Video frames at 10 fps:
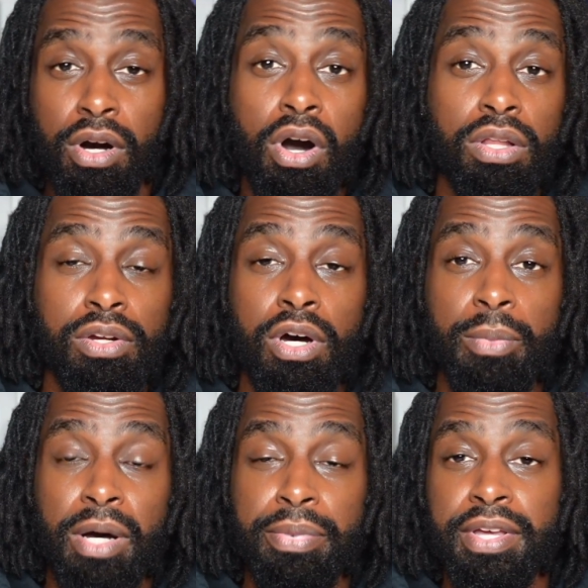All in all, in
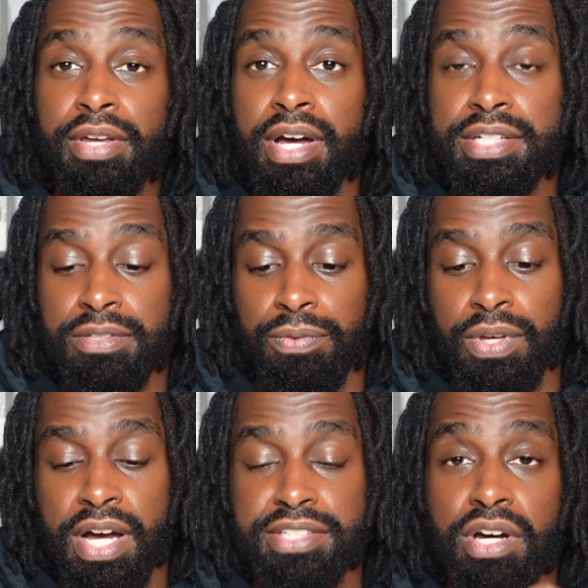my opinion, guys, if you
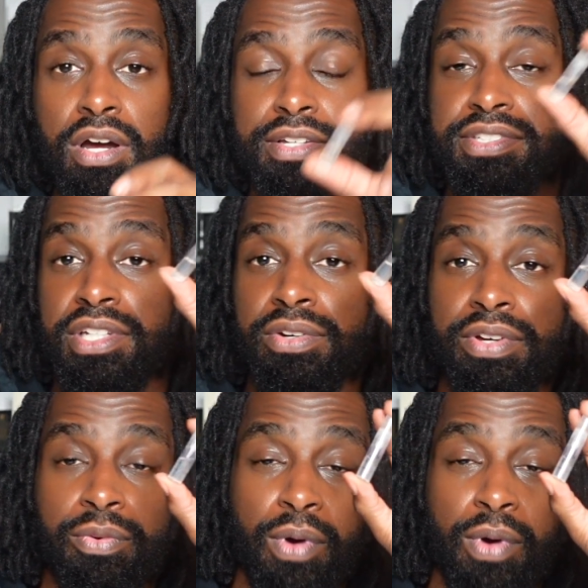guys are considering